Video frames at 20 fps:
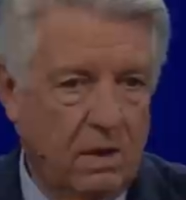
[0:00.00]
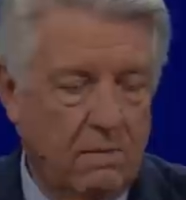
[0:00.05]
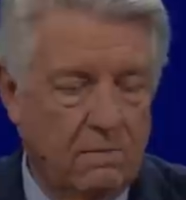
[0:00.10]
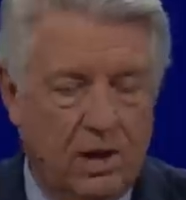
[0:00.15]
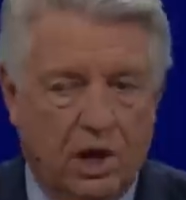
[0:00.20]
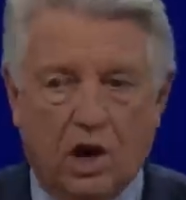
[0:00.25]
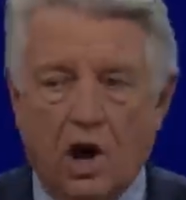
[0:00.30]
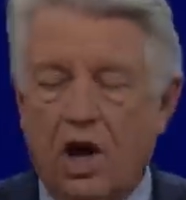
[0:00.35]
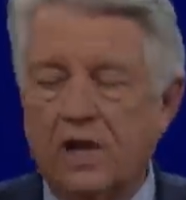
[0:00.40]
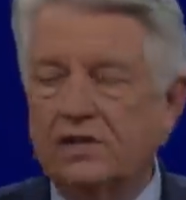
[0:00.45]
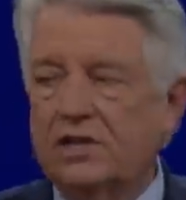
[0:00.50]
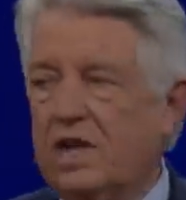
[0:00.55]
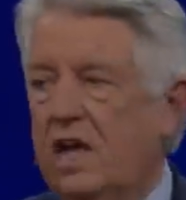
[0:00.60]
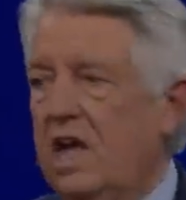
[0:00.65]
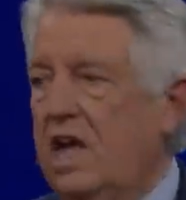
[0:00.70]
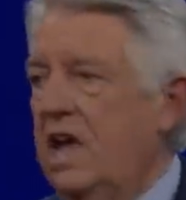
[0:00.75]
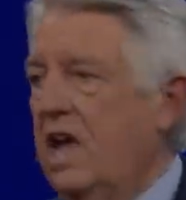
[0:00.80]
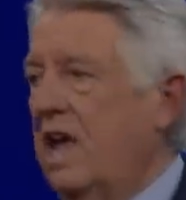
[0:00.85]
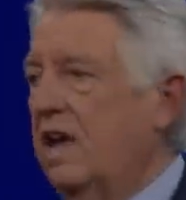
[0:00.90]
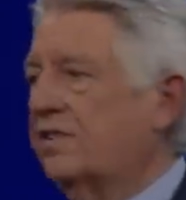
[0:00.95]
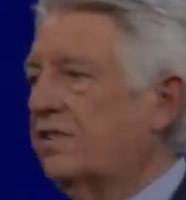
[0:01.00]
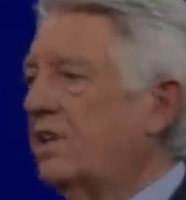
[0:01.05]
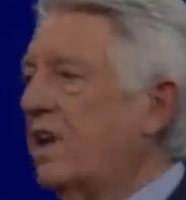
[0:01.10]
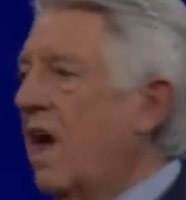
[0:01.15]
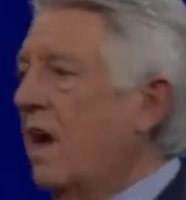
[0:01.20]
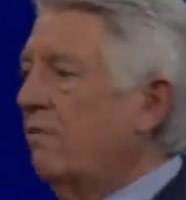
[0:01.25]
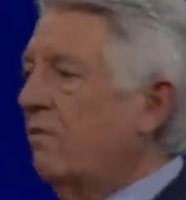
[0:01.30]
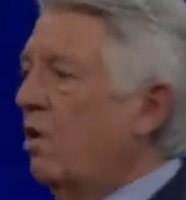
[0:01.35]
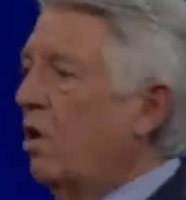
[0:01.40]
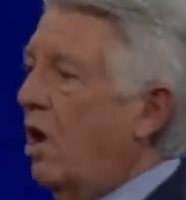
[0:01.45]
Because it's
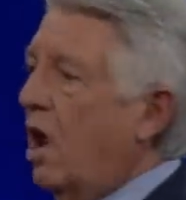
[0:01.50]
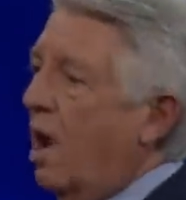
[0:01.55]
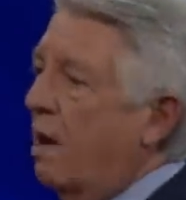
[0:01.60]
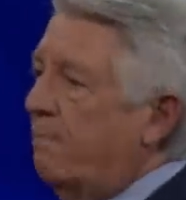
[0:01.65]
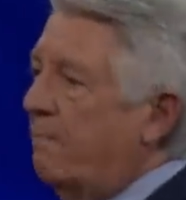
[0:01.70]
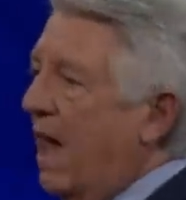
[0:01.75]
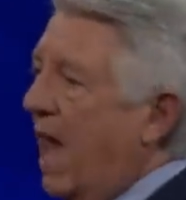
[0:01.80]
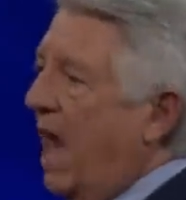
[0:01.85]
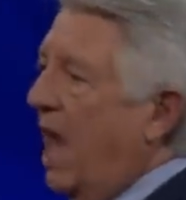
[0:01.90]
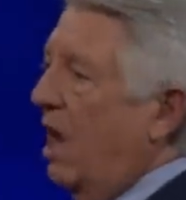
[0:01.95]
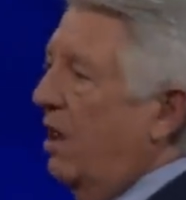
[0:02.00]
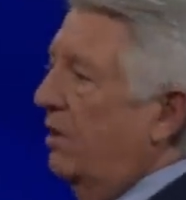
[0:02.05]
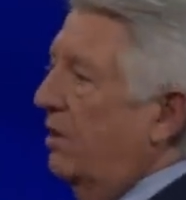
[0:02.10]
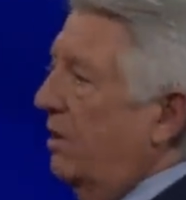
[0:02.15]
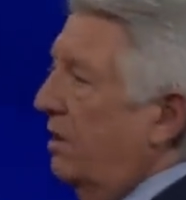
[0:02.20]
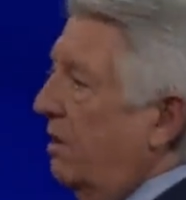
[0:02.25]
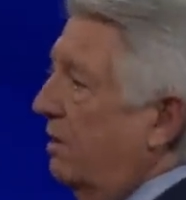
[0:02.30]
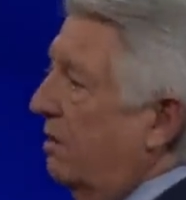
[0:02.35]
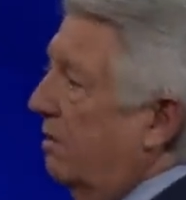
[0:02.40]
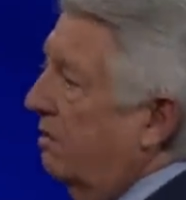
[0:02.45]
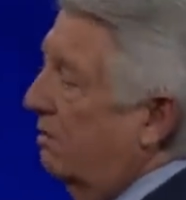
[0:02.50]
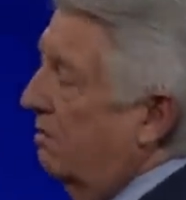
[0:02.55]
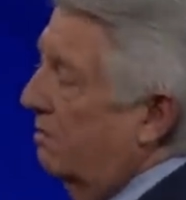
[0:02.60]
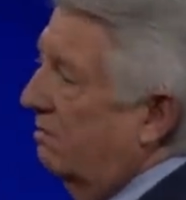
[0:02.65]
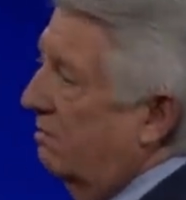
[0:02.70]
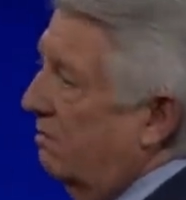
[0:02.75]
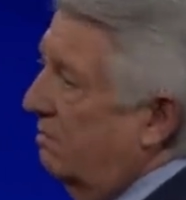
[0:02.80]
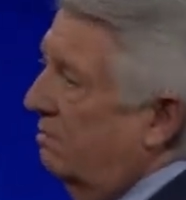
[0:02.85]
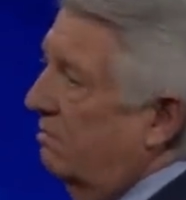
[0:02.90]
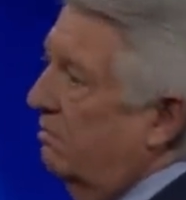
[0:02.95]
never about
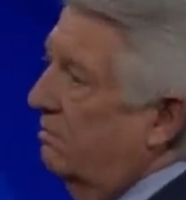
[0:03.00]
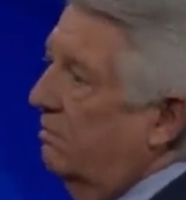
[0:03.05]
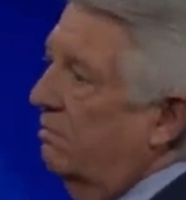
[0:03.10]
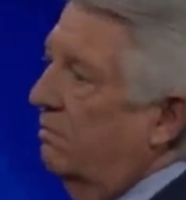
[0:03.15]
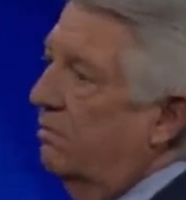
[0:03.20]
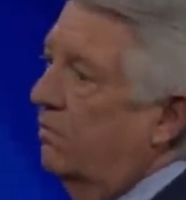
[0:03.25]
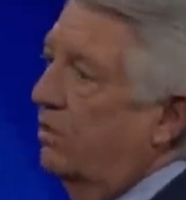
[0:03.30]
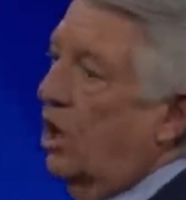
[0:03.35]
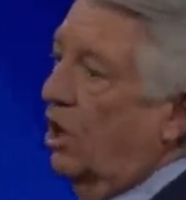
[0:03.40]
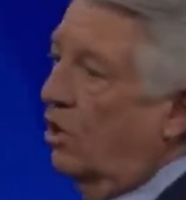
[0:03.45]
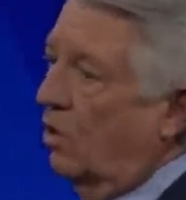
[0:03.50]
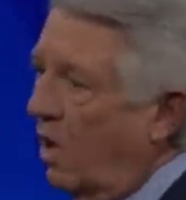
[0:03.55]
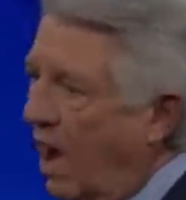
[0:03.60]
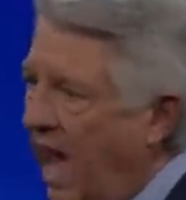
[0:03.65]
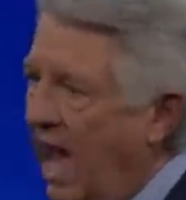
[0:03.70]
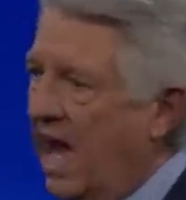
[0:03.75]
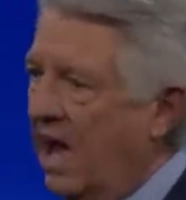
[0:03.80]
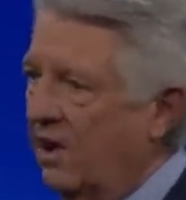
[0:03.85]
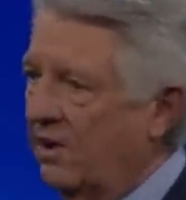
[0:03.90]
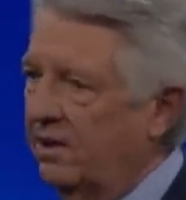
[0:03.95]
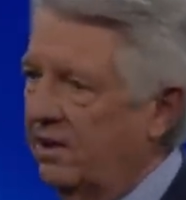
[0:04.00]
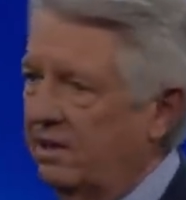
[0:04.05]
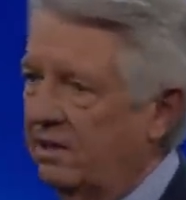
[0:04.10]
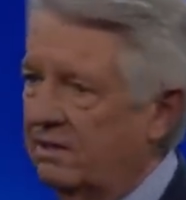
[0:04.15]
the crowd,